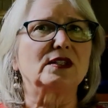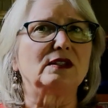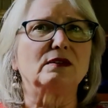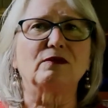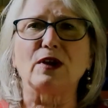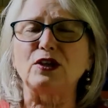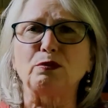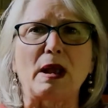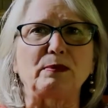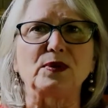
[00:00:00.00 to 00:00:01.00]
and fresh
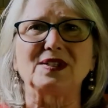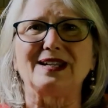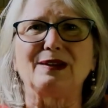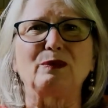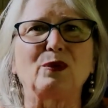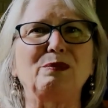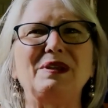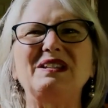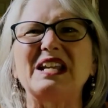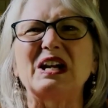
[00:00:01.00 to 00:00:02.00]
peppers in it would be
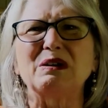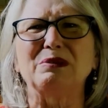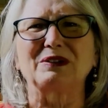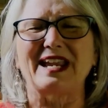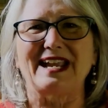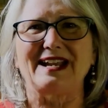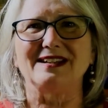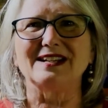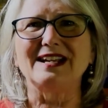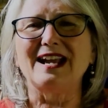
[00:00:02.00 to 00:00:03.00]
terrible canned.
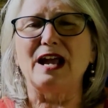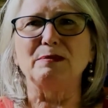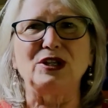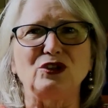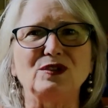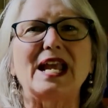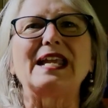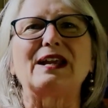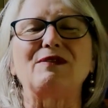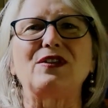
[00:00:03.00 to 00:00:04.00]
I mean, you take
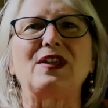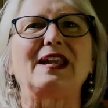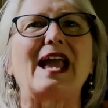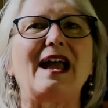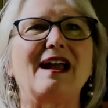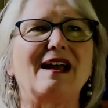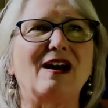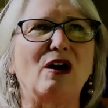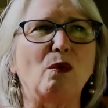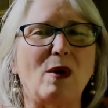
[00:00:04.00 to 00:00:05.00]
everything
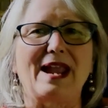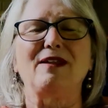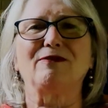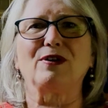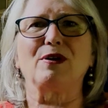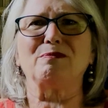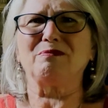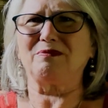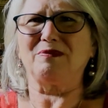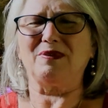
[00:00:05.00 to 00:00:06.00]
away from
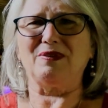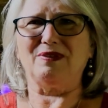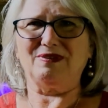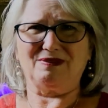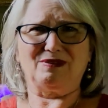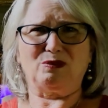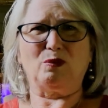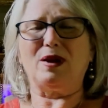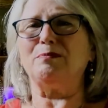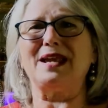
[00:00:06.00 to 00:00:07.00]

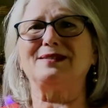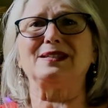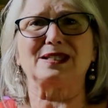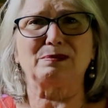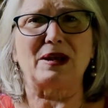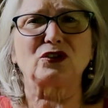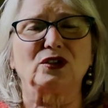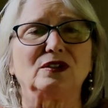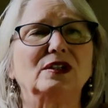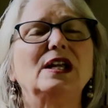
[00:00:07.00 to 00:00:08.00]
what makes it
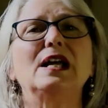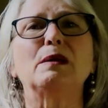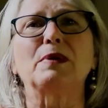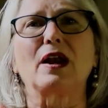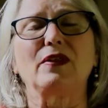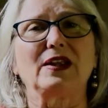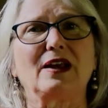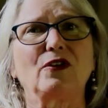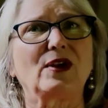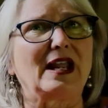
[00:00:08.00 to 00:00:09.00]
special. But on the
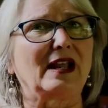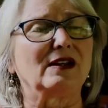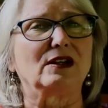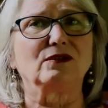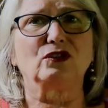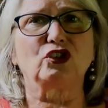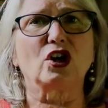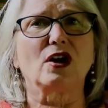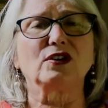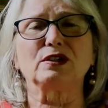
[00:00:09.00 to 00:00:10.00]
other hand, a
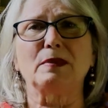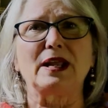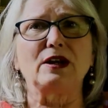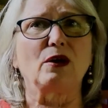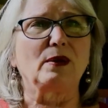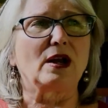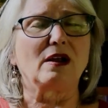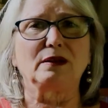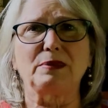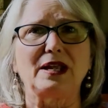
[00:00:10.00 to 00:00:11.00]
charred tomato and
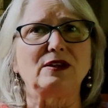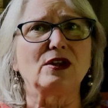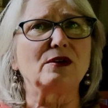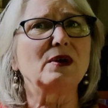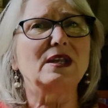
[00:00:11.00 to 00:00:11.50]
jalapeno,